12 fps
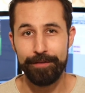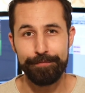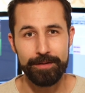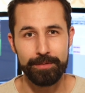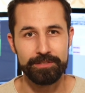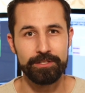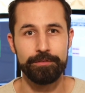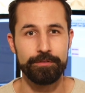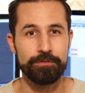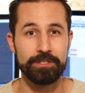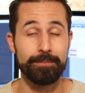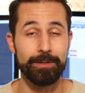I find myself
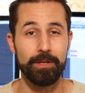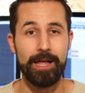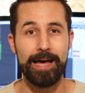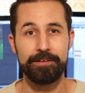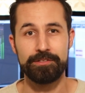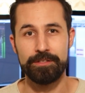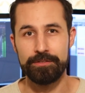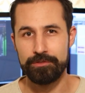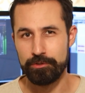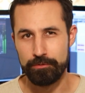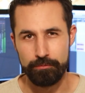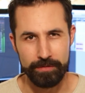using them a lot to
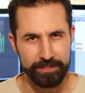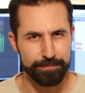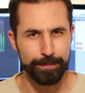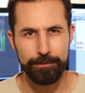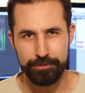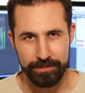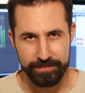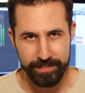do explosion